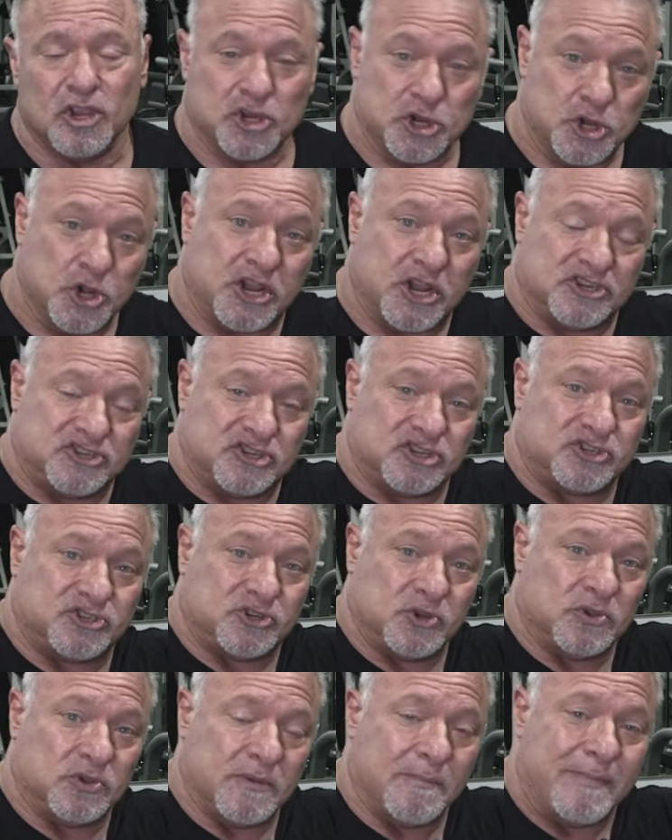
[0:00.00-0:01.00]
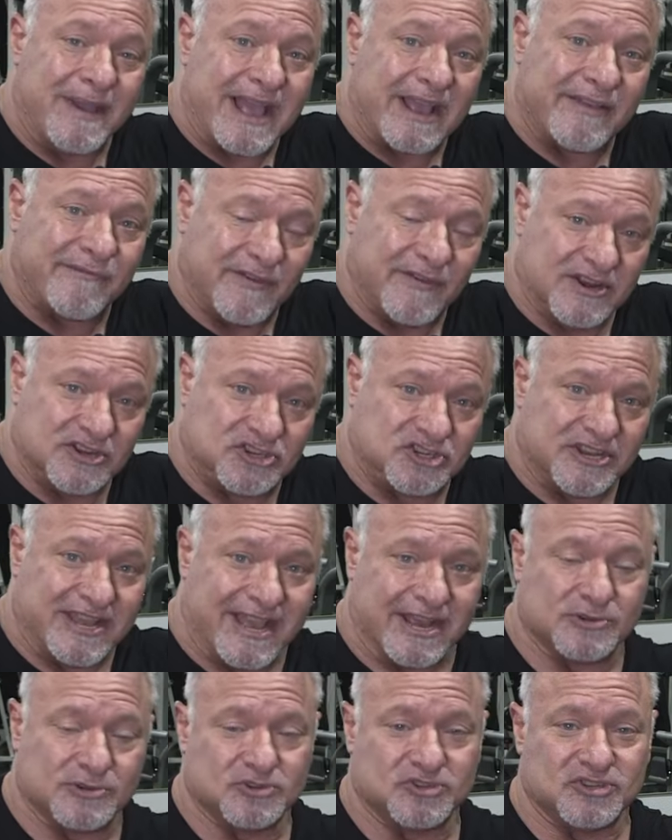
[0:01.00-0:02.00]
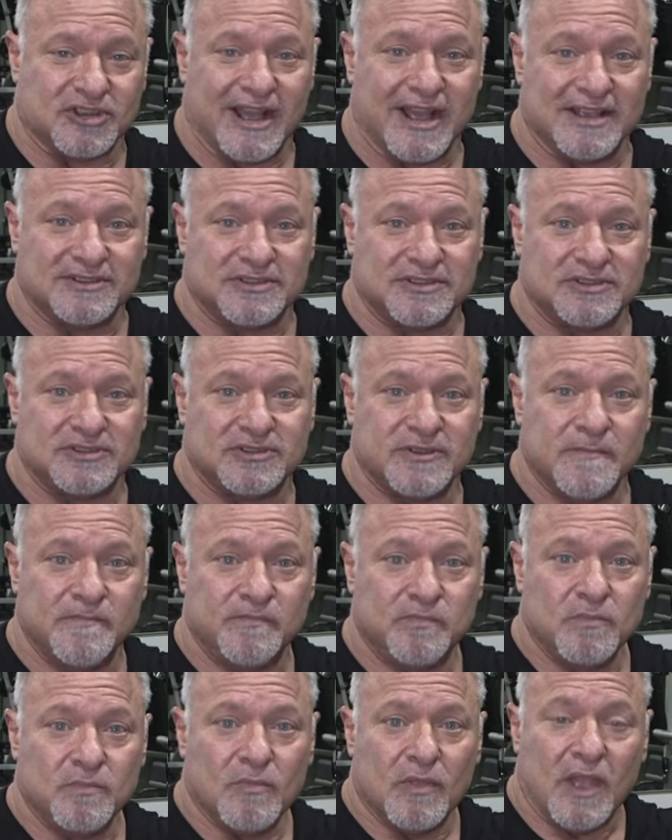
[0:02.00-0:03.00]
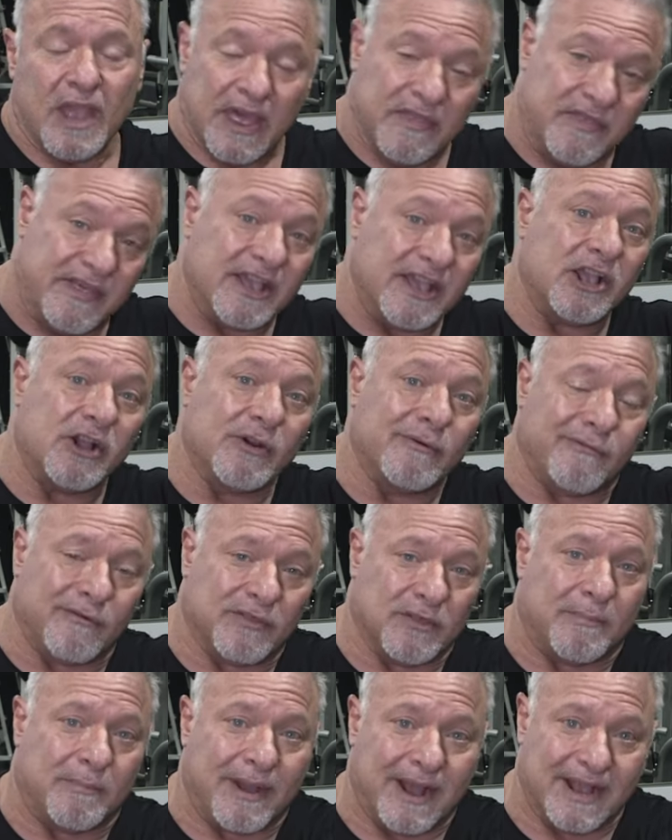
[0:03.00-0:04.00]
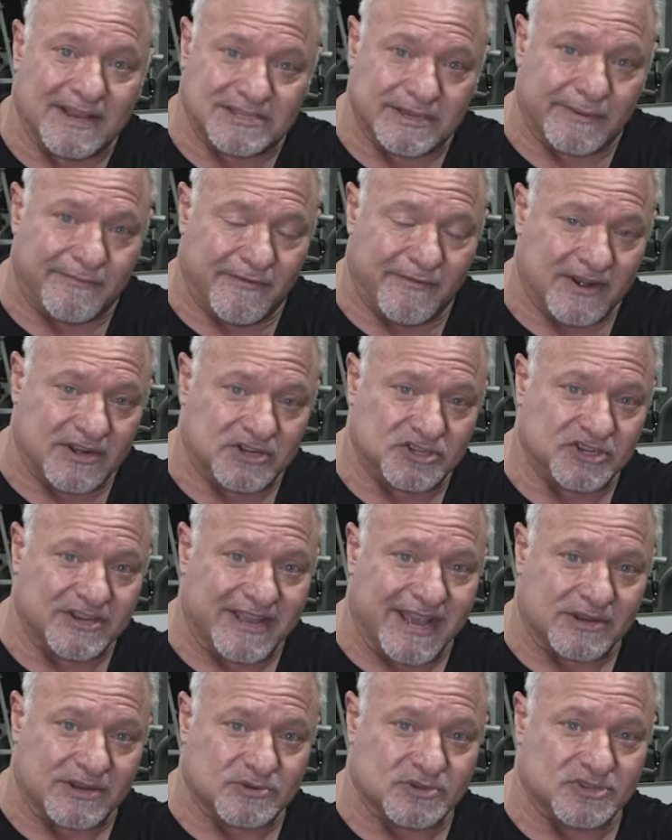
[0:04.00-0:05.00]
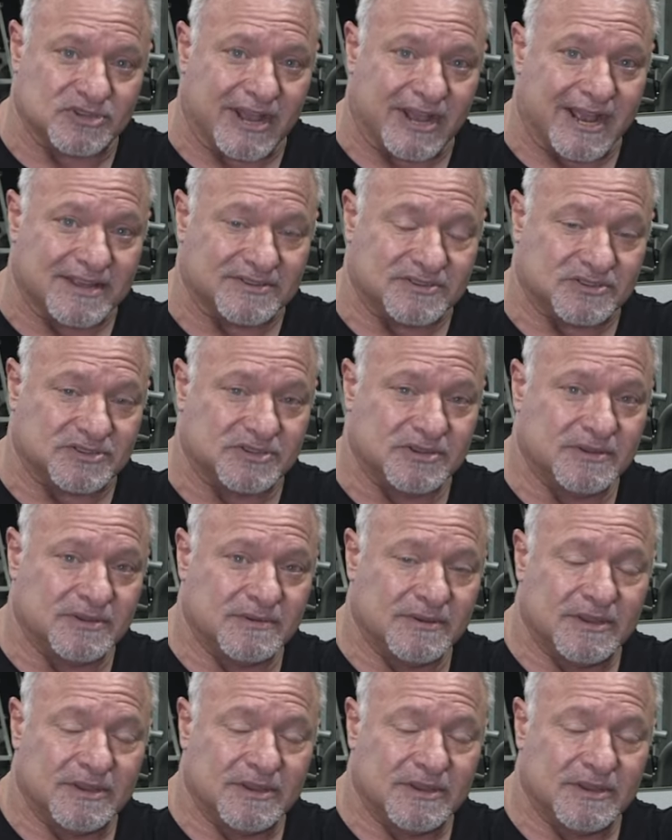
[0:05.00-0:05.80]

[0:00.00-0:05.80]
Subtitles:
You could just do the back finishing exercises and then go for the bicep finishing exercises.